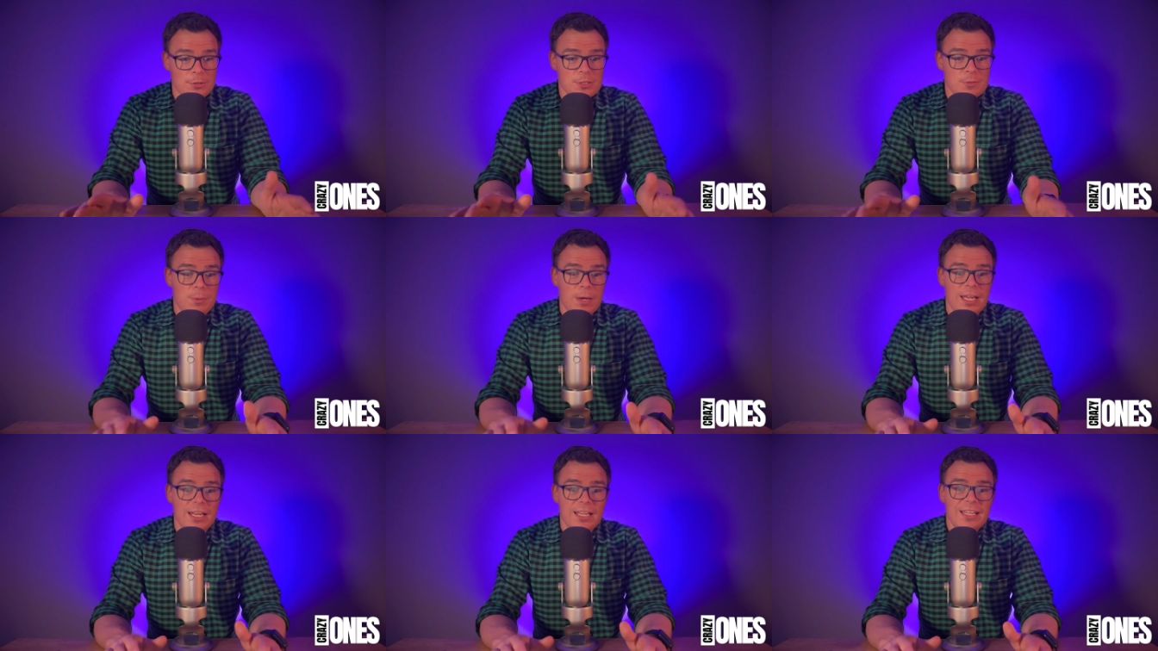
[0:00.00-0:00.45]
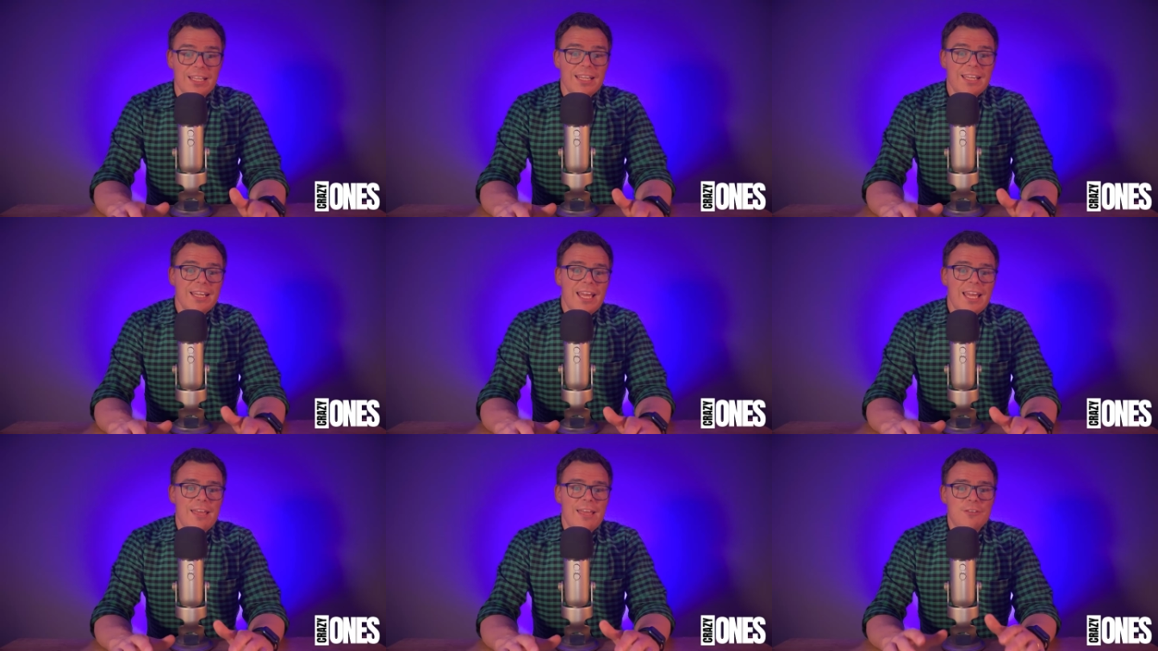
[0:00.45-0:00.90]
but
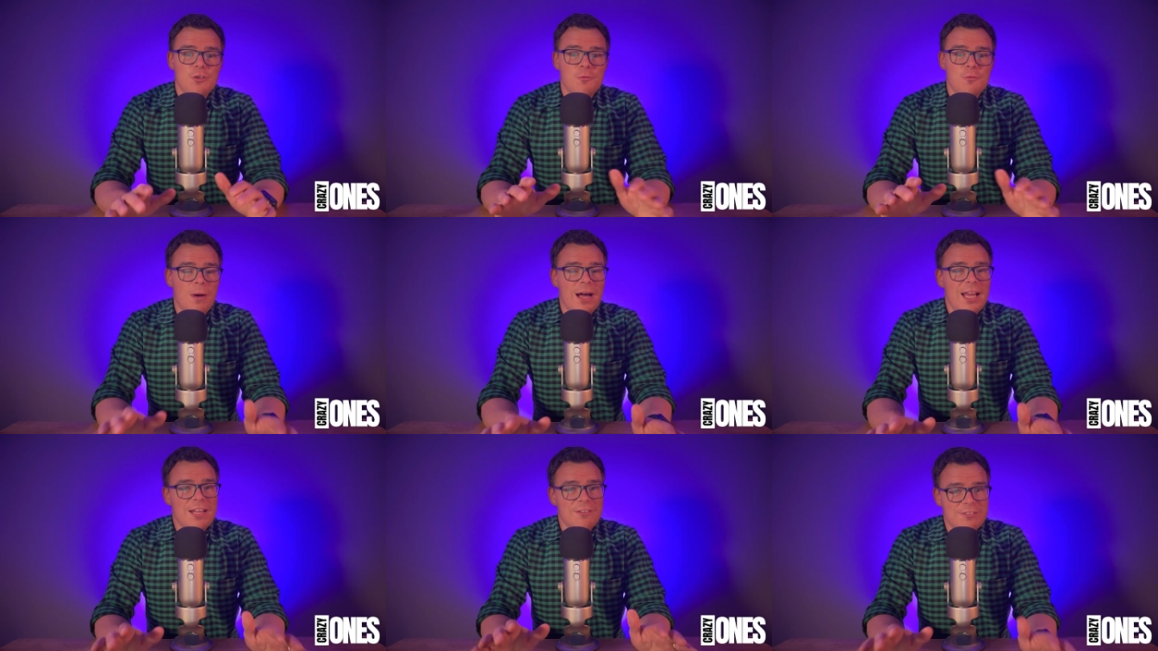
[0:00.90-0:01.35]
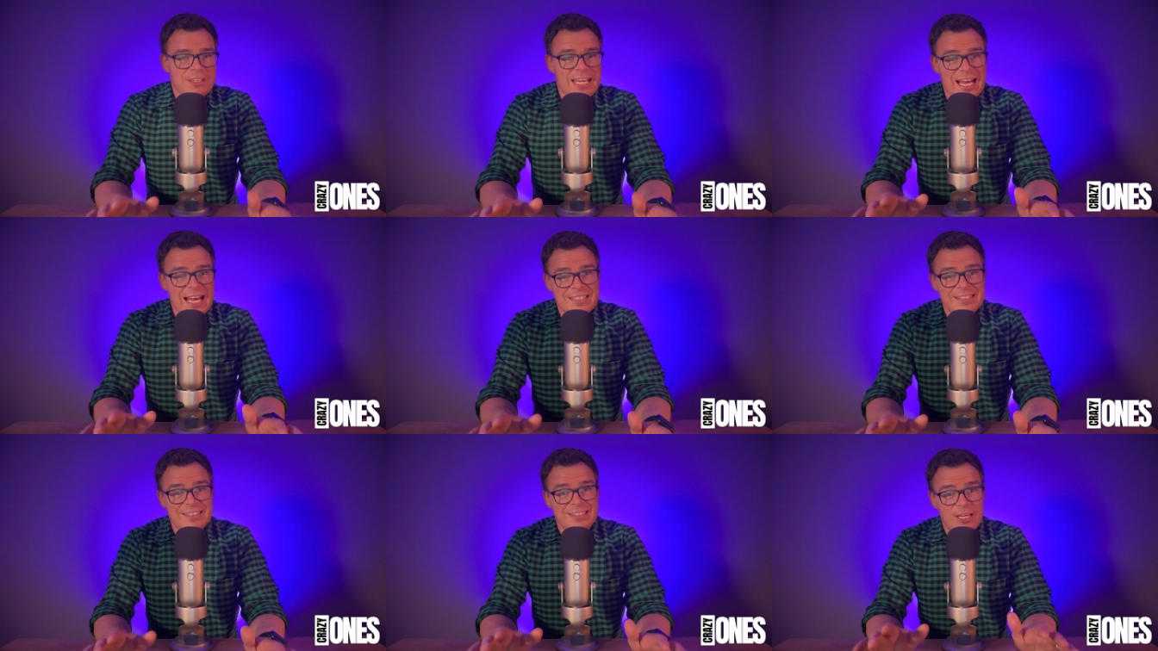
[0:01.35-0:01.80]
you might have
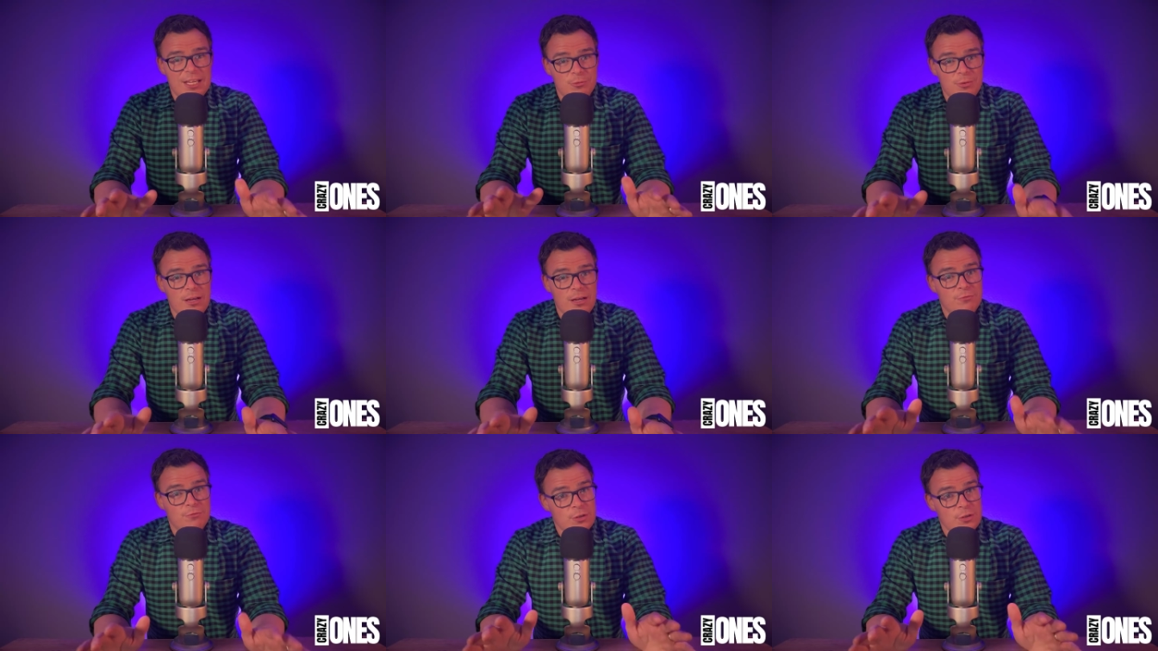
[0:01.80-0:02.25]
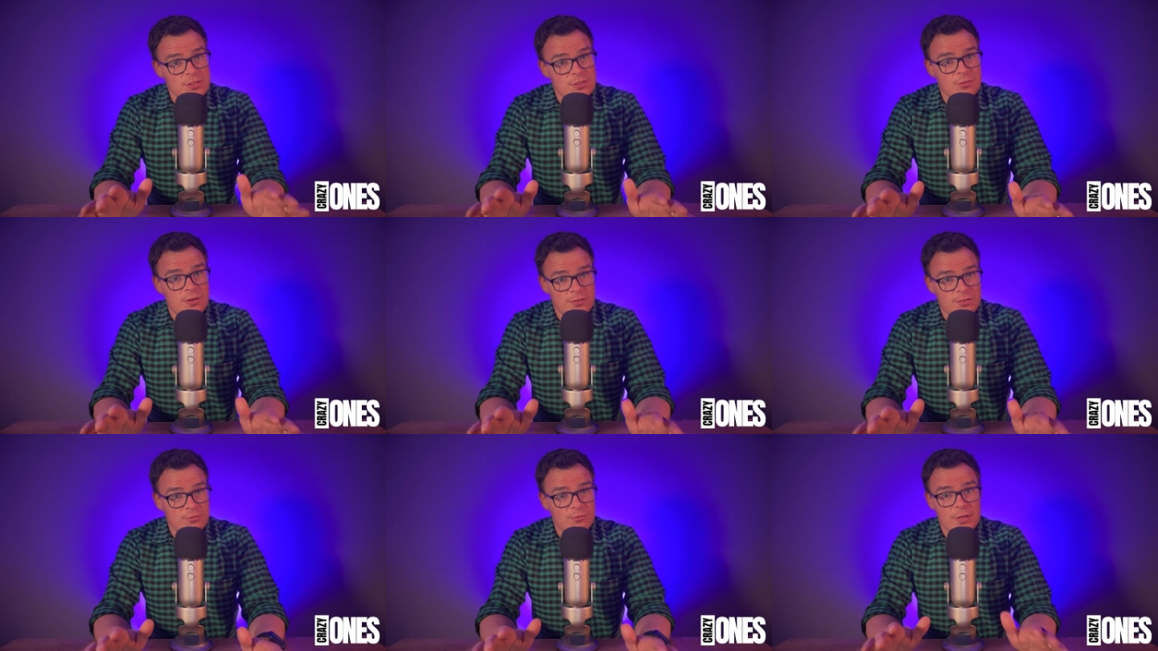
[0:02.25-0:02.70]
guessed that reference
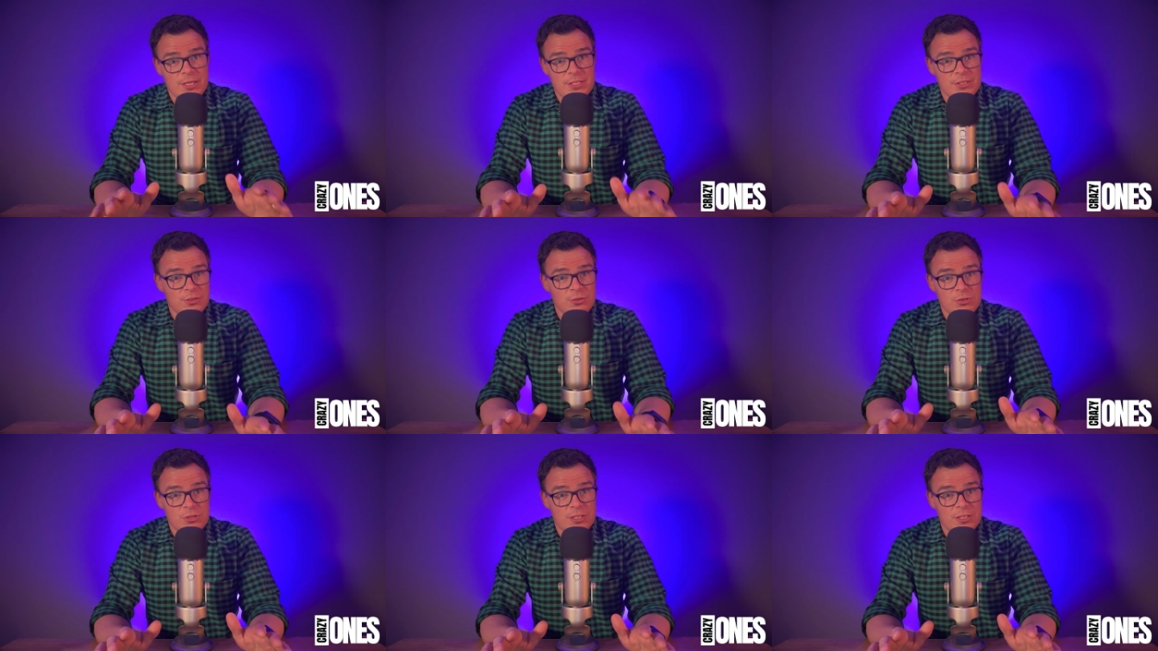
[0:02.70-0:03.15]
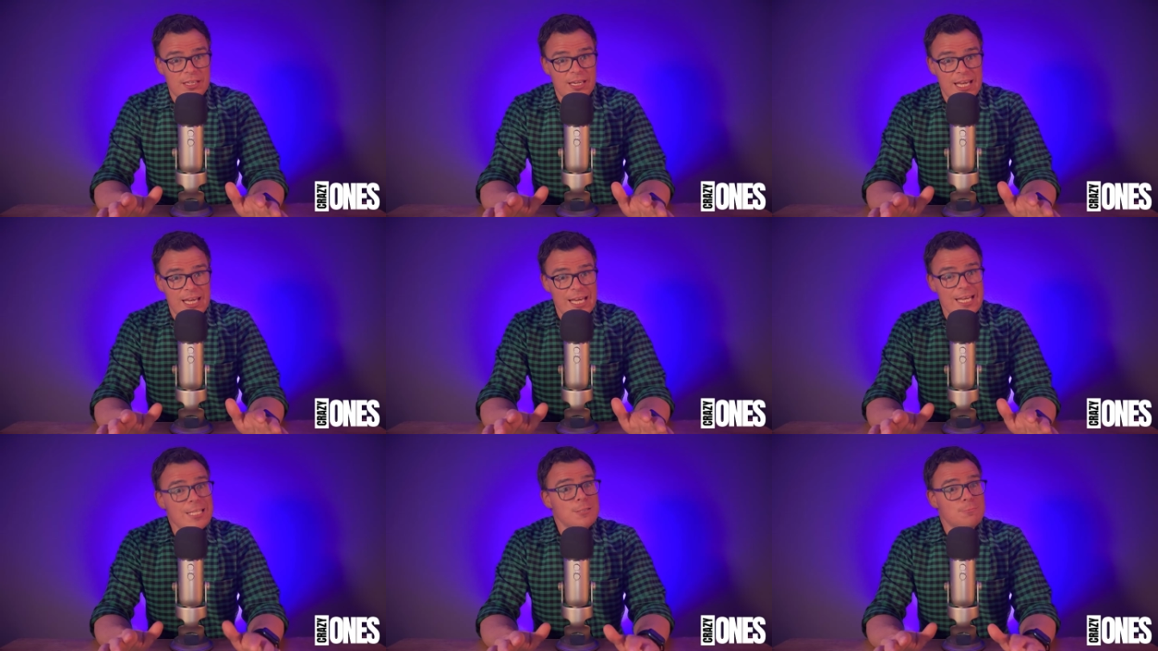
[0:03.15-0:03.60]
resolution
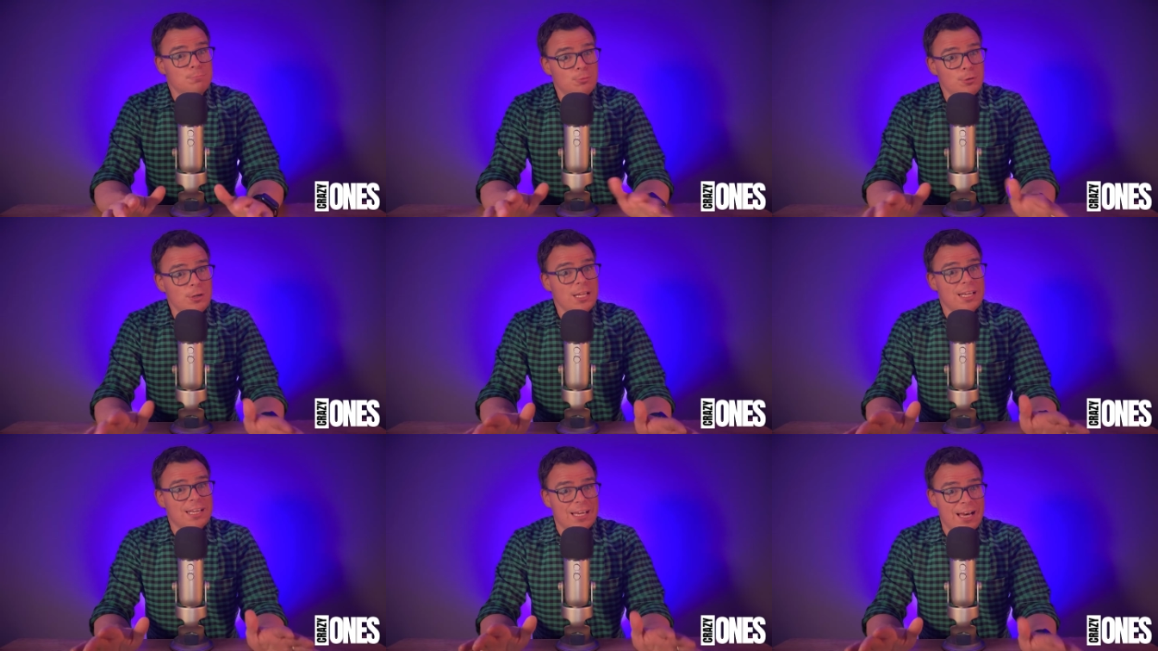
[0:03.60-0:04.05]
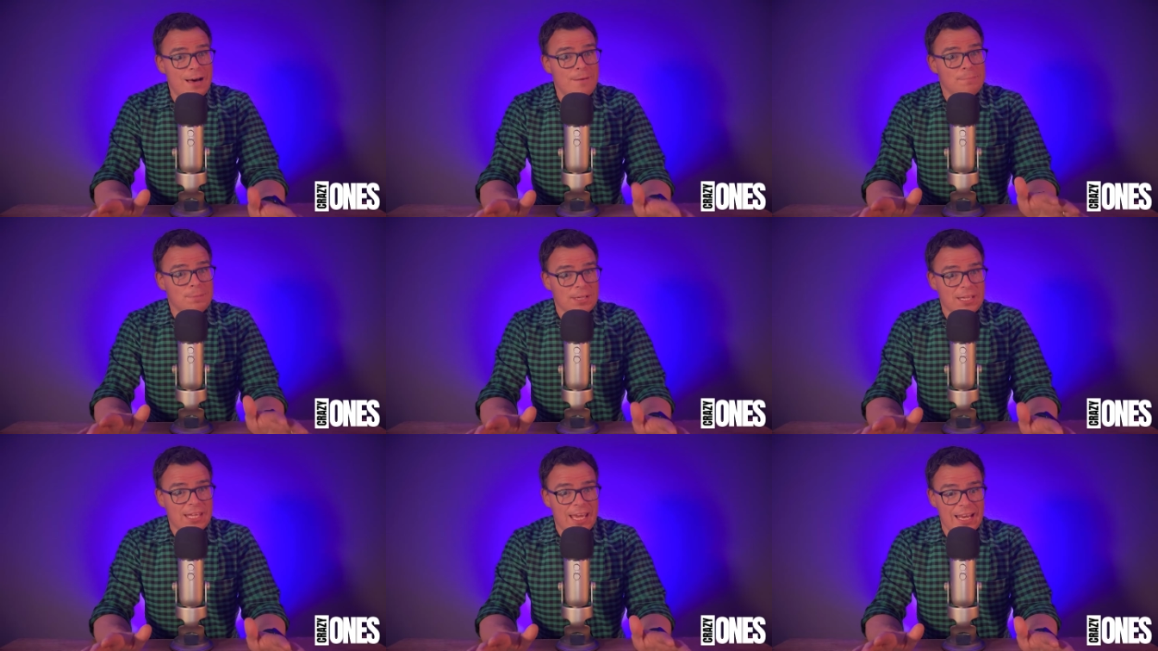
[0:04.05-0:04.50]
is pretty
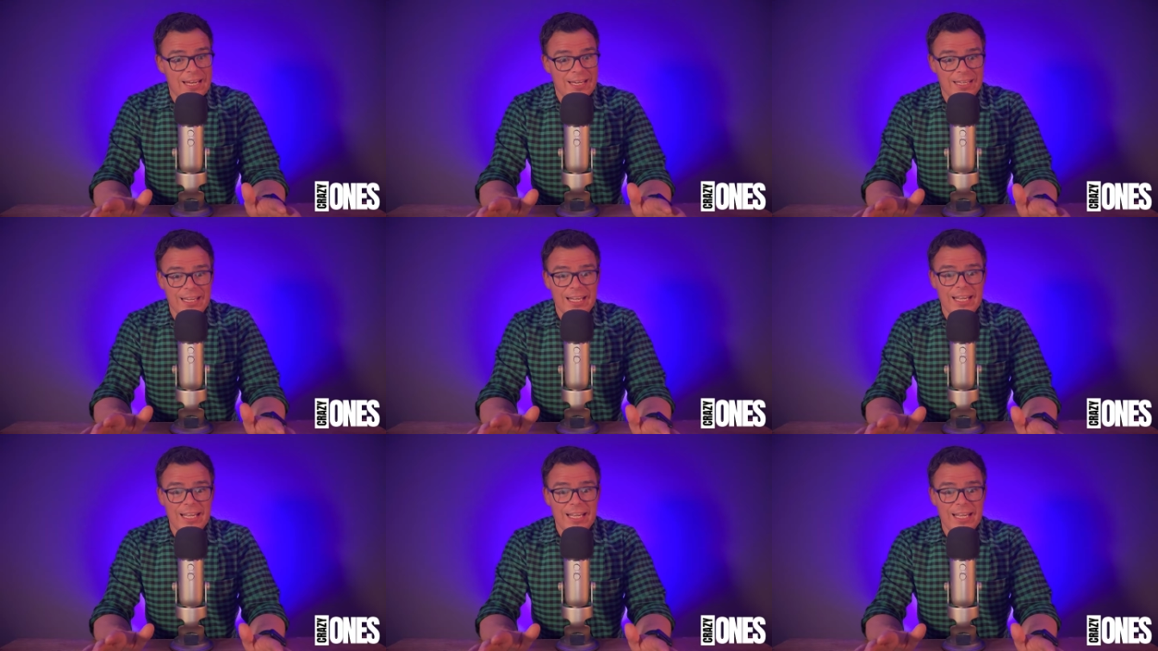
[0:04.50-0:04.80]
complicated.